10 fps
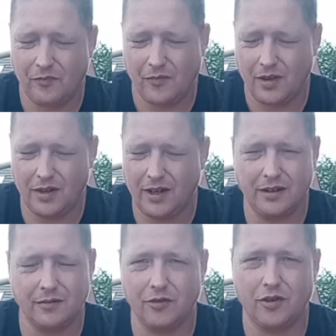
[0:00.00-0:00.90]
Okay,
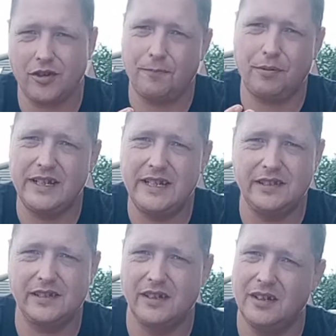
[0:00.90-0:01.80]
so please
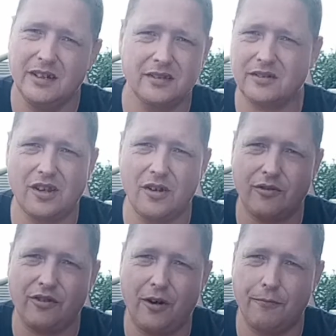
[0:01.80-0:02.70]
don't
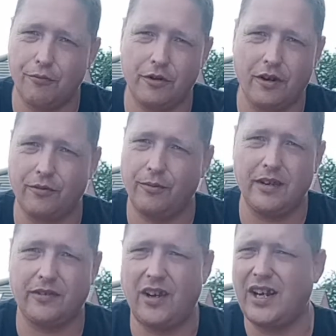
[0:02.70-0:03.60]
sell products where you're saying